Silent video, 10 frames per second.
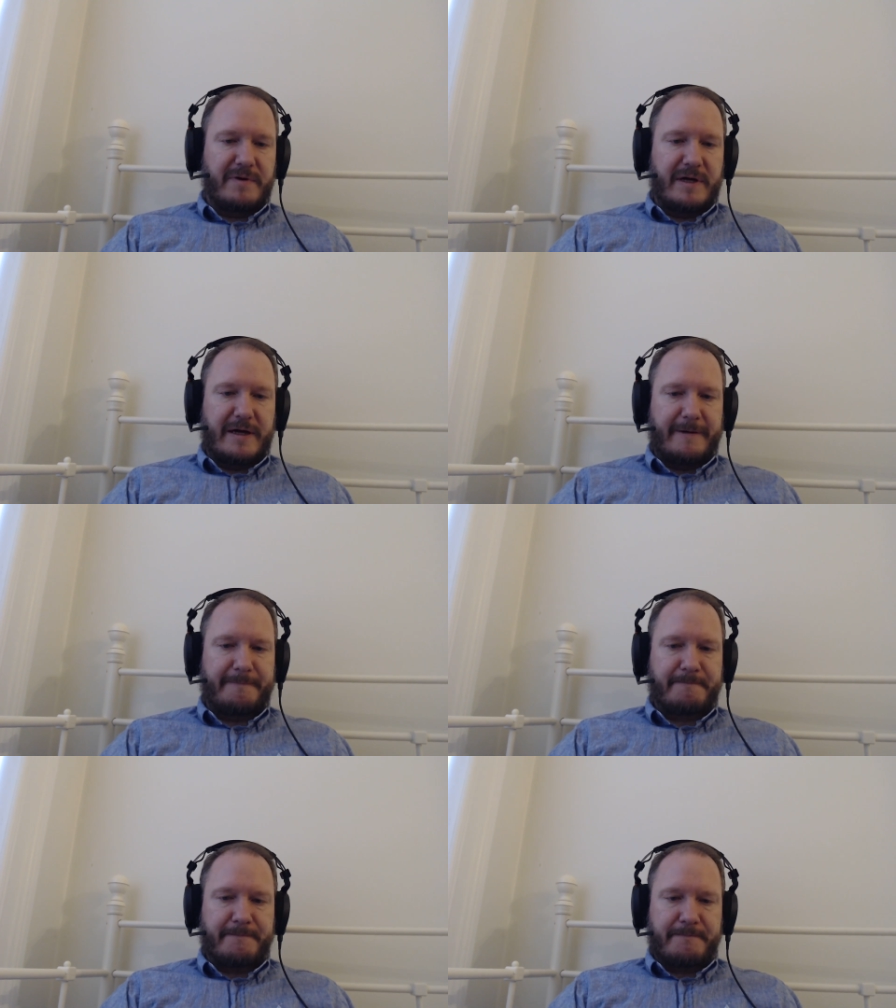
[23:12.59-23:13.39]

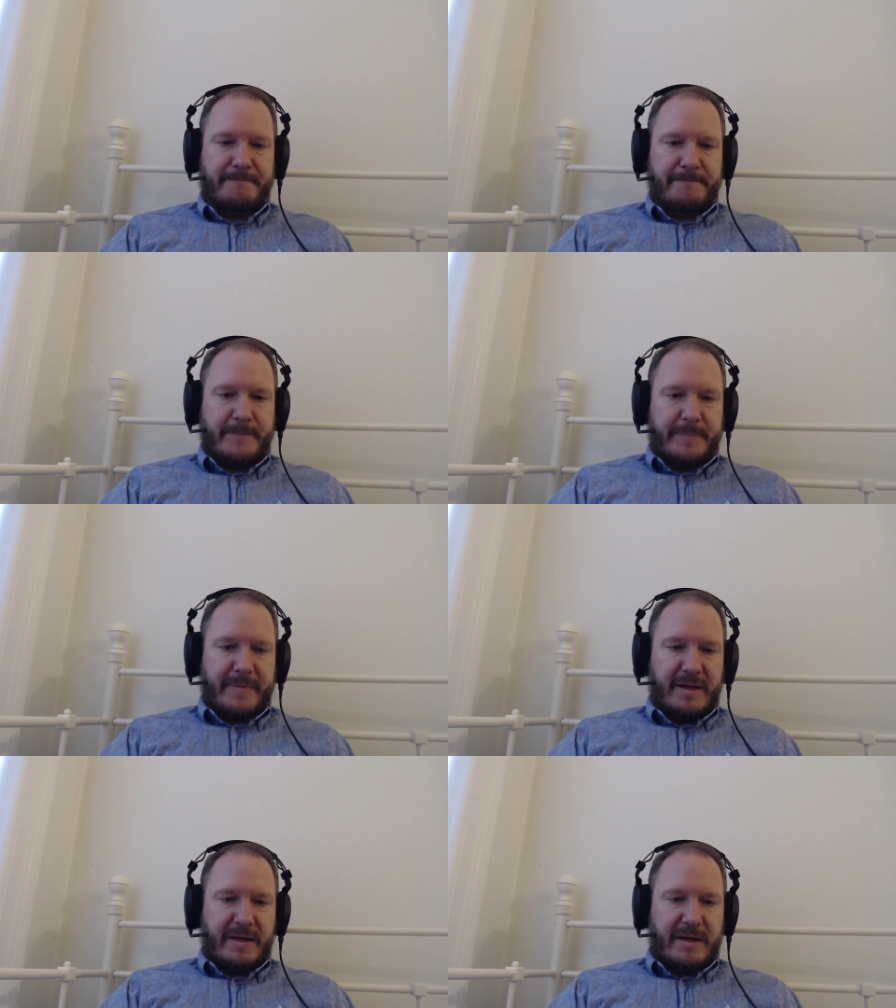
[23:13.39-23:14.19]

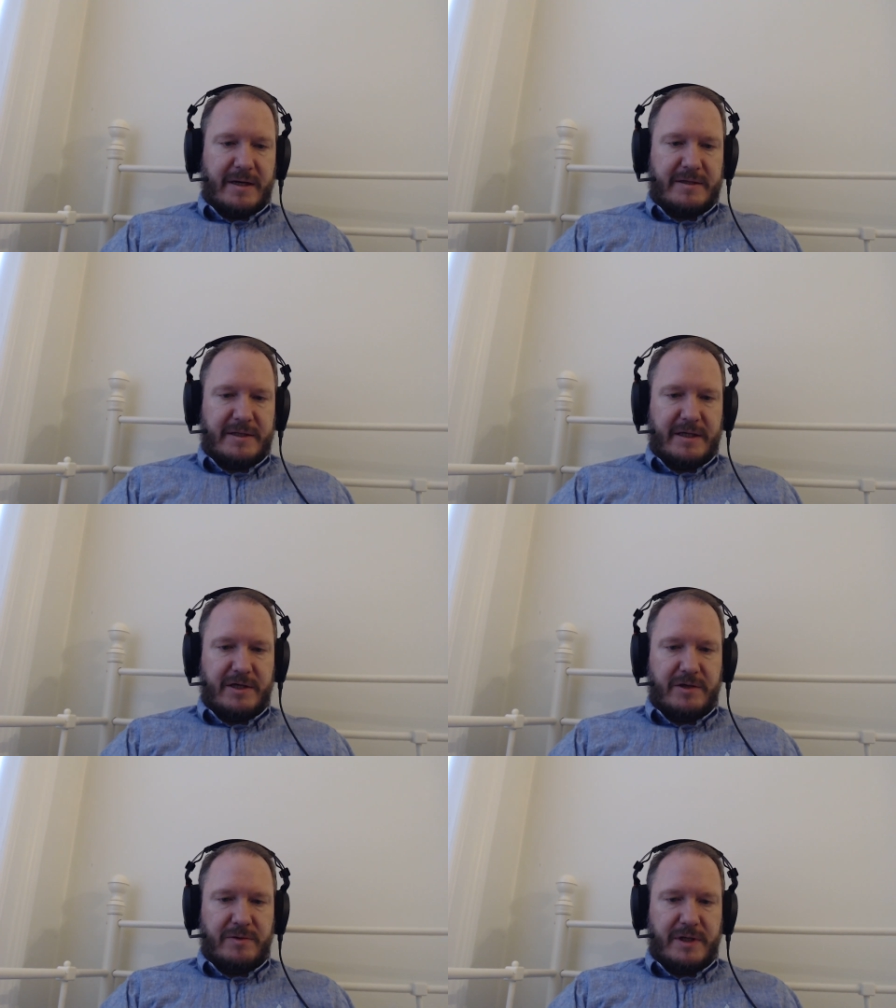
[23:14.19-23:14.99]
I
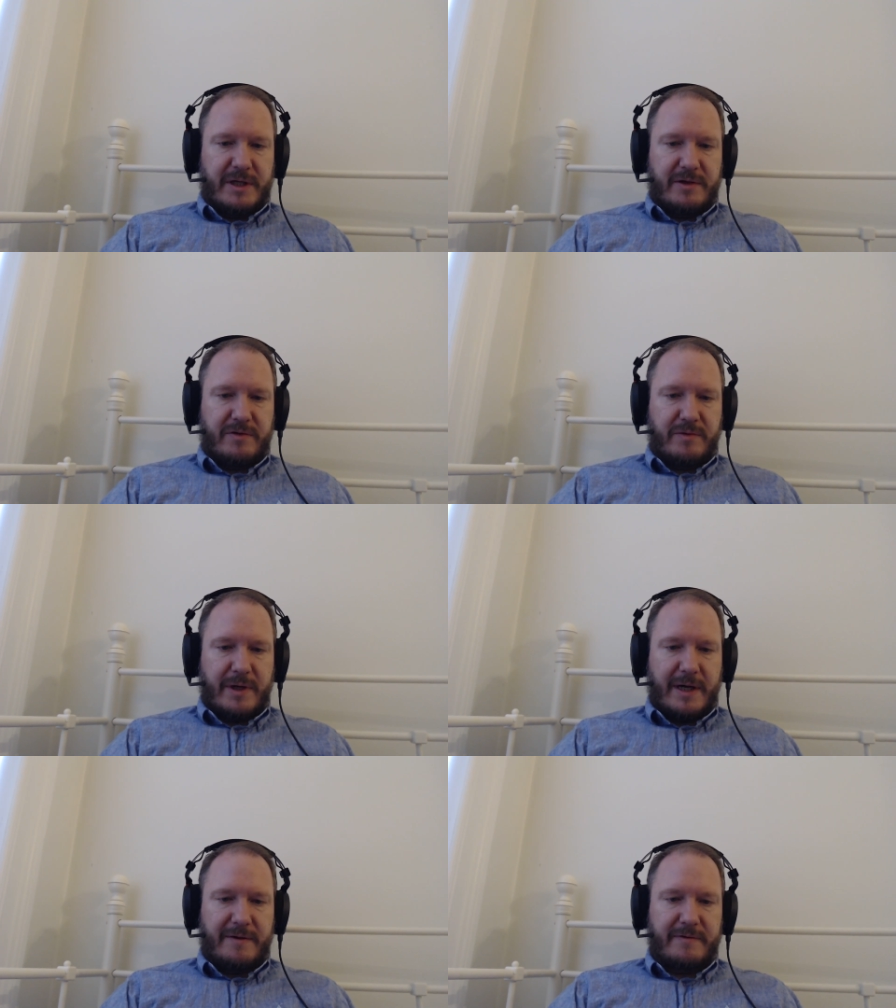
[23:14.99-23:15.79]
think you need to
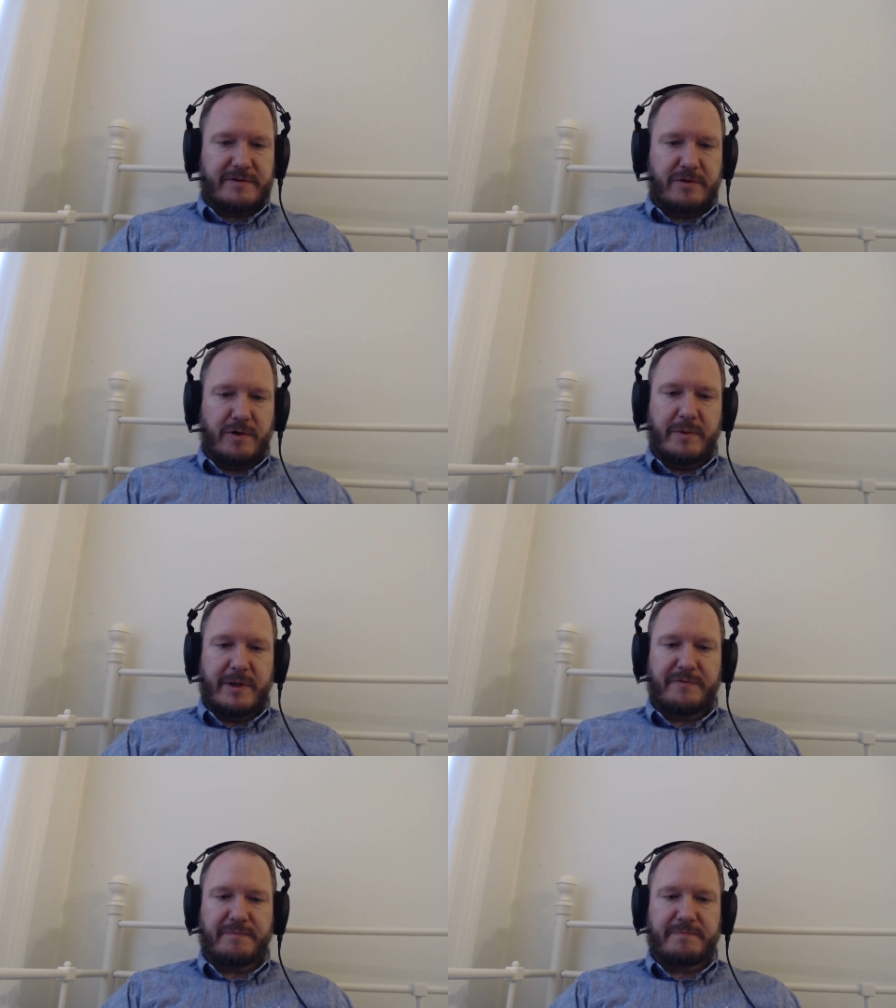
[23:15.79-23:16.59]
have a score with
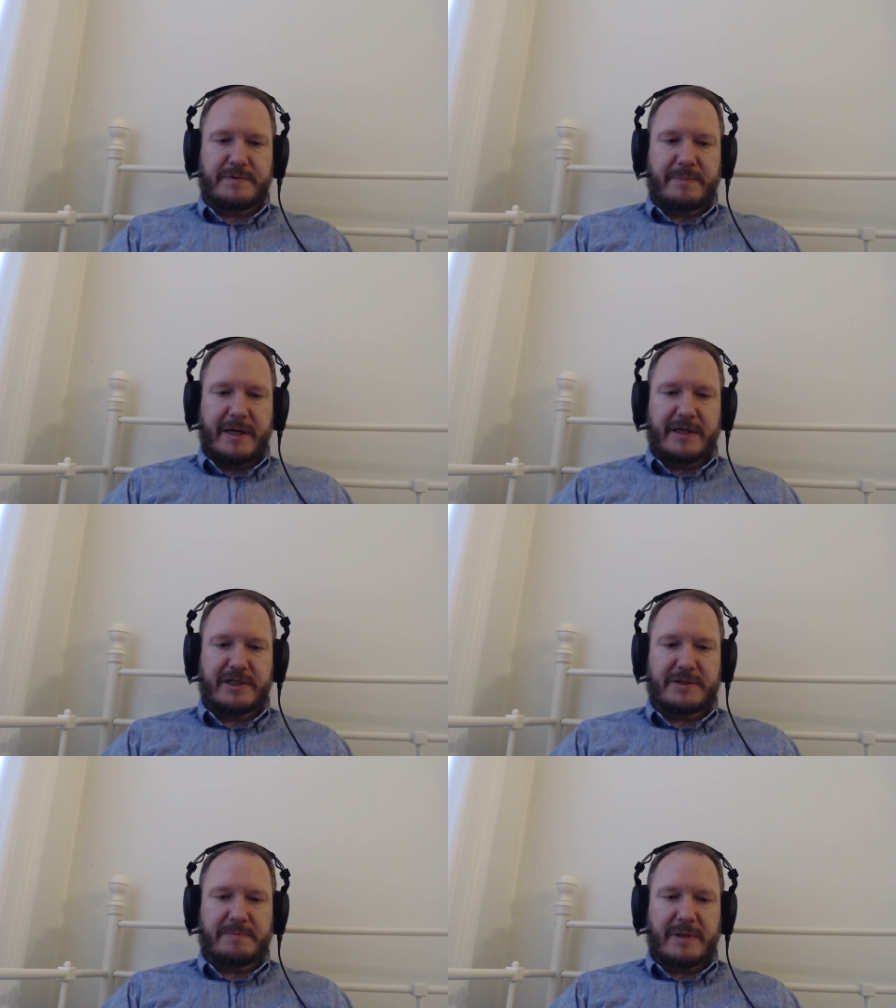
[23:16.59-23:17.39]
a
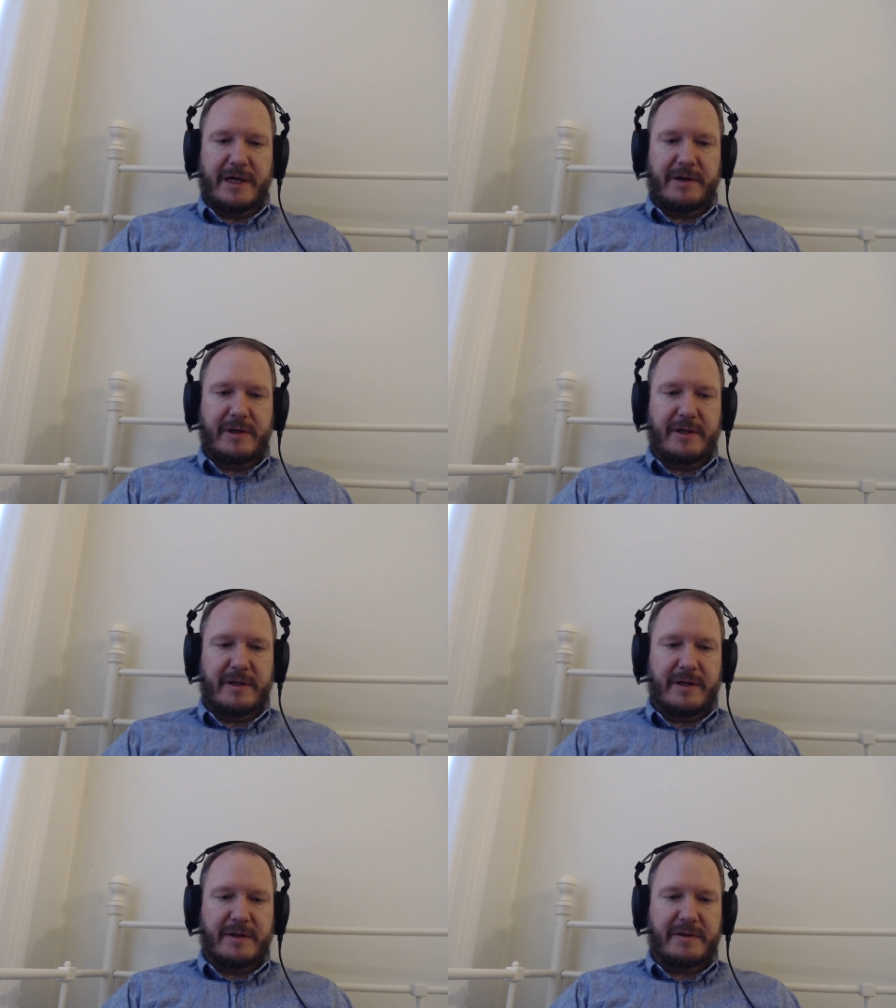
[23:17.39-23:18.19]
Spanish player
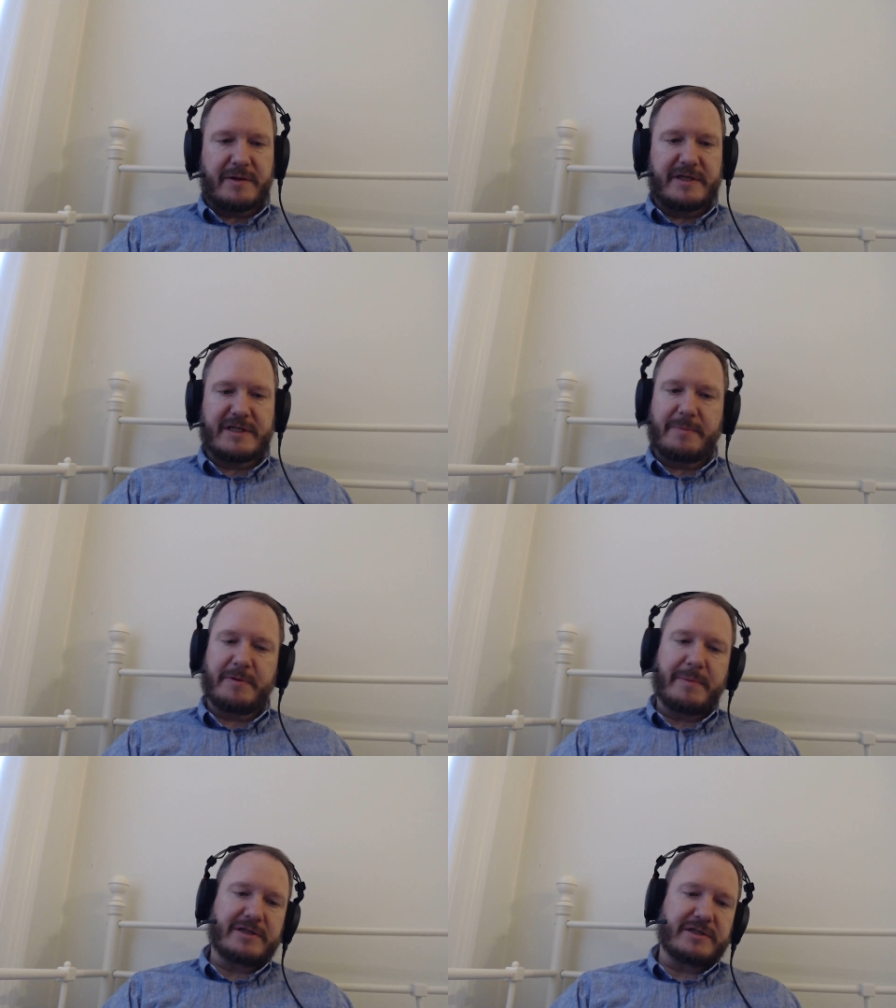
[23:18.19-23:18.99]
in 3
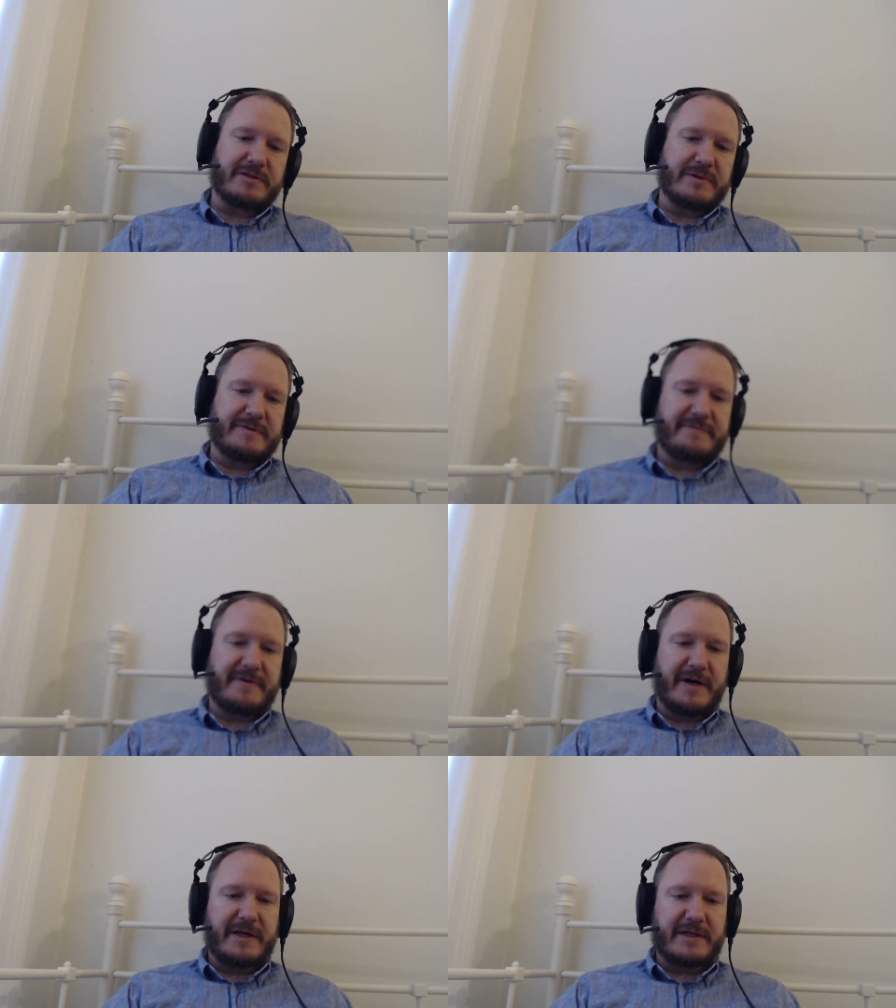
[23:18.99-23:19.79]
separate matches, which is
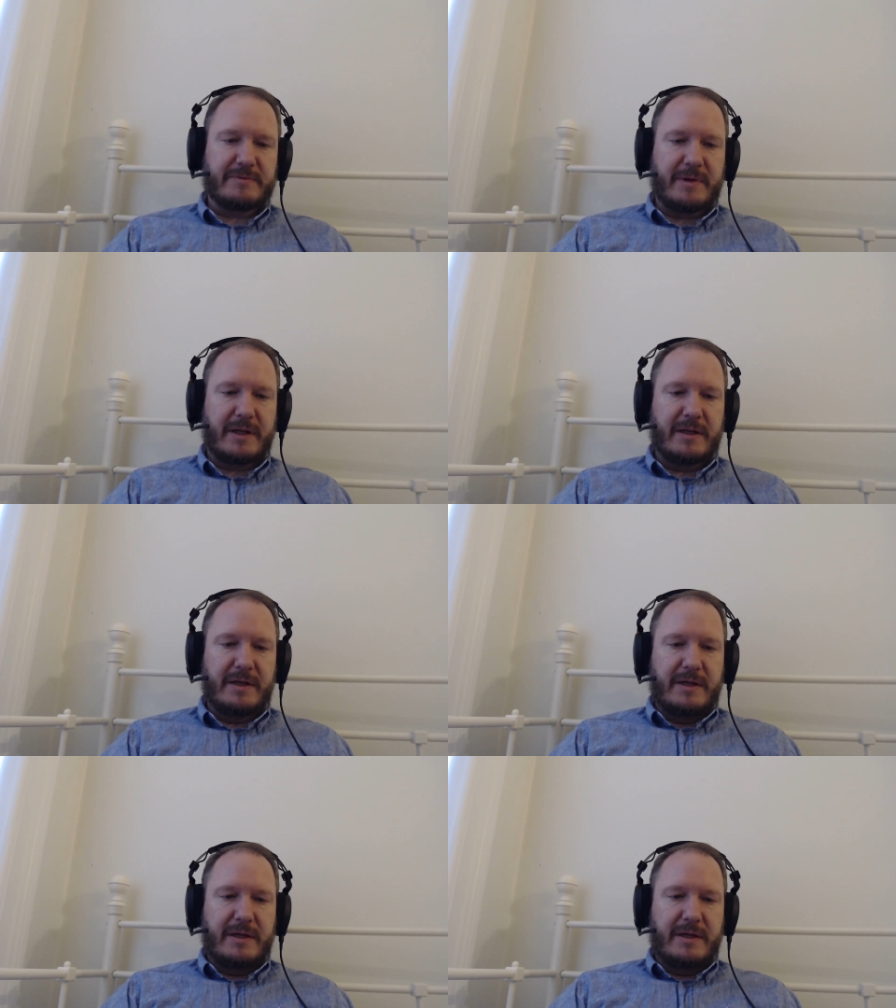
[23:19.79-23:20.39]
fine as well.